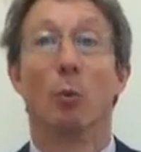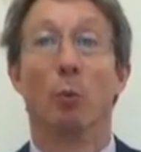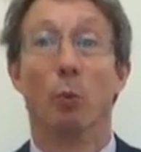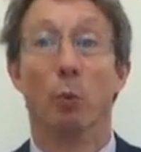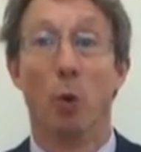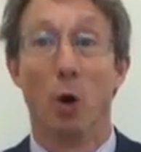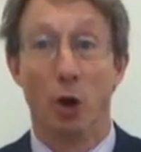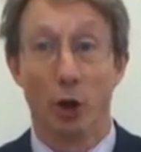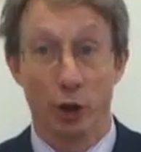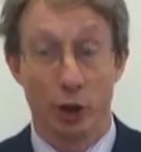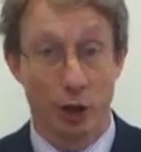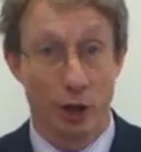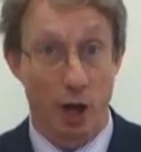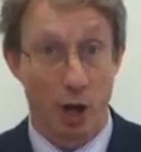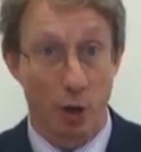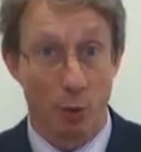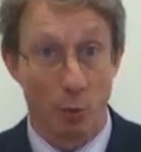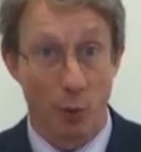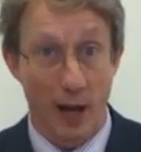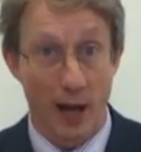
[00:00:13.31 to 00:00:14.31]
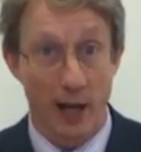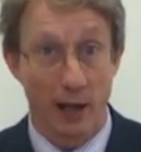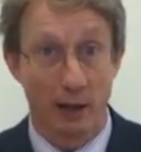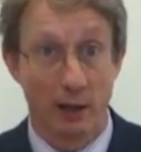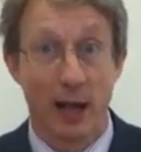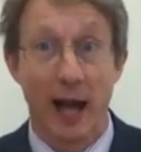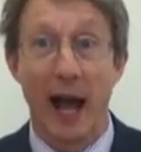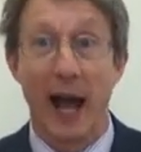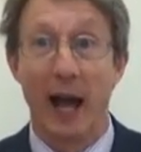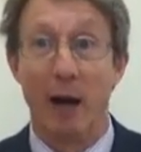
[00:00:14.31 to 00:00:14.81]
what you know
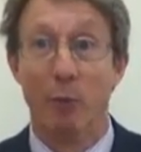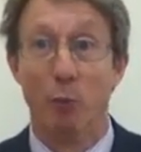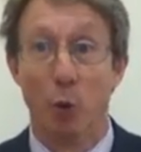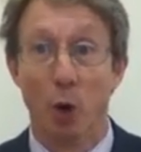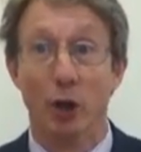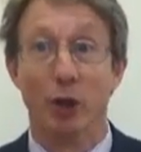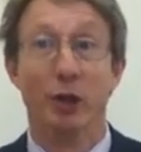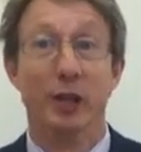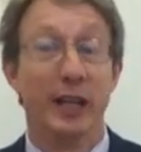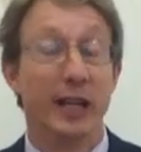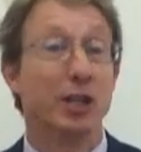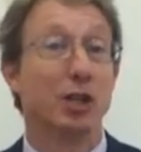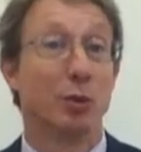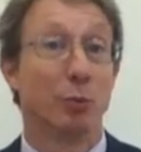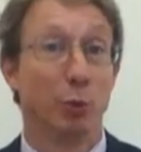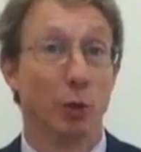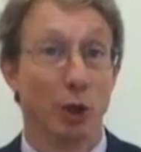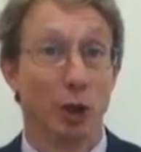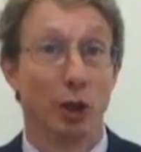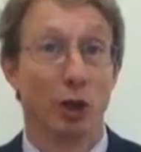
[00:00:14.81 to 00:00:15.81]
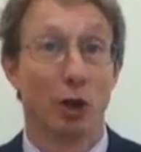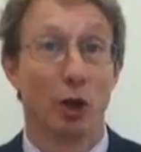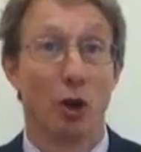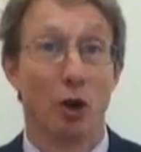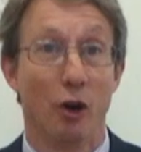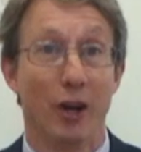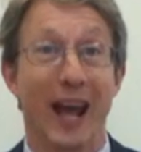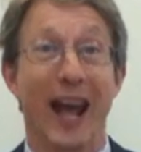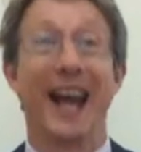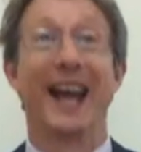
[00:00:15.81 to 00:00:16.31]
well and what you need to work
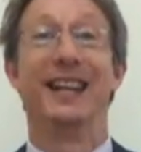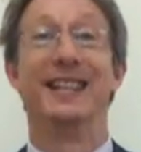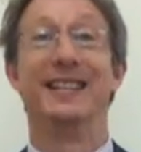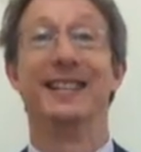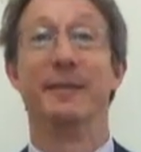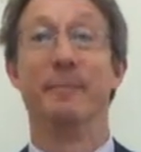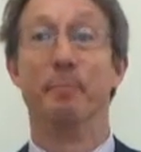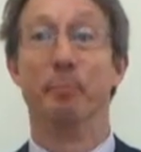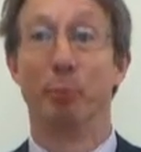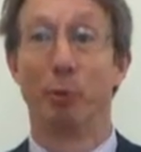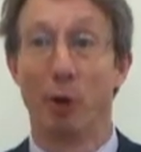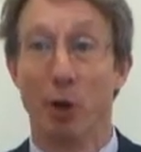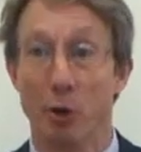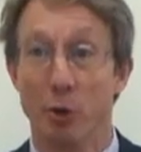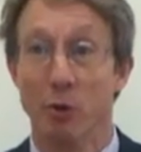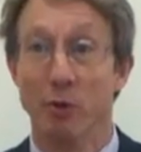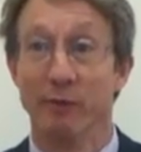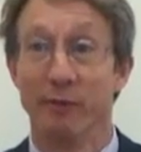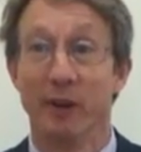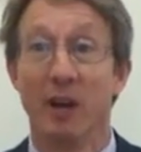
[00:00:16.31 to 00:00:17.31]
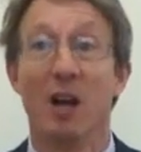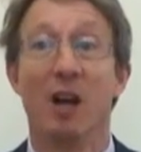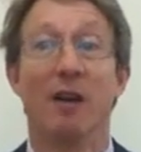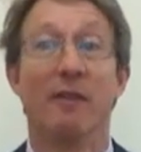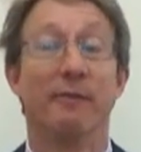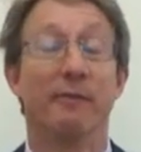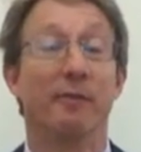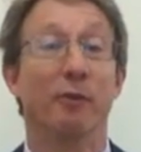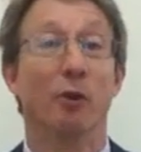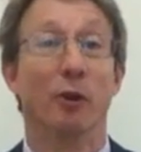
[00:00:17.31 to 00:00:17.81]
on and improve
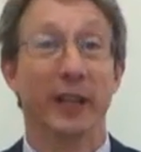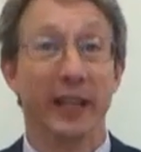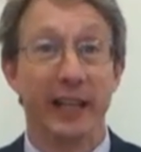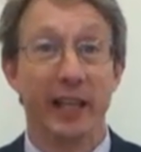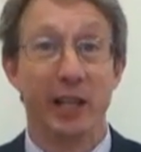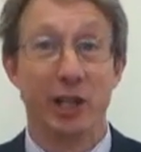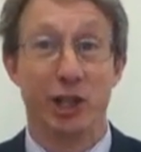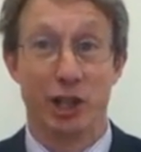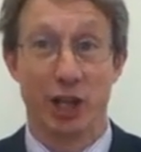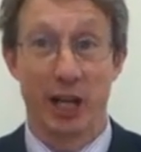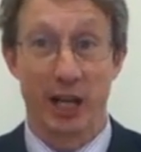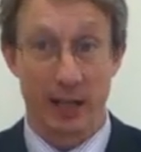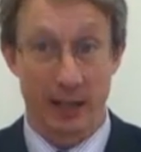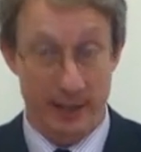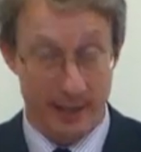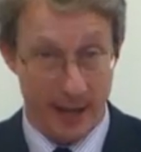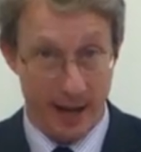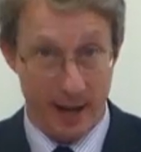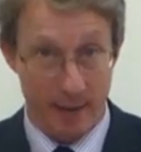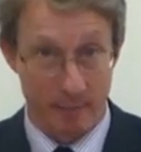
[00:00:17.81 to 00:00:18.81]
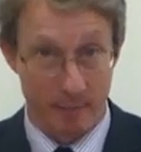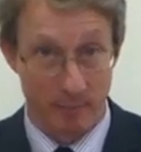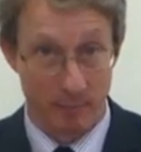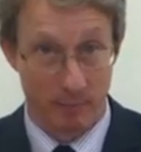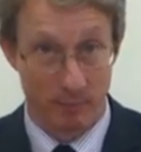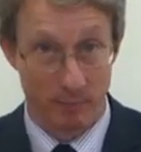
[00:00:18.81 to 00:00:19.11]
for each exam.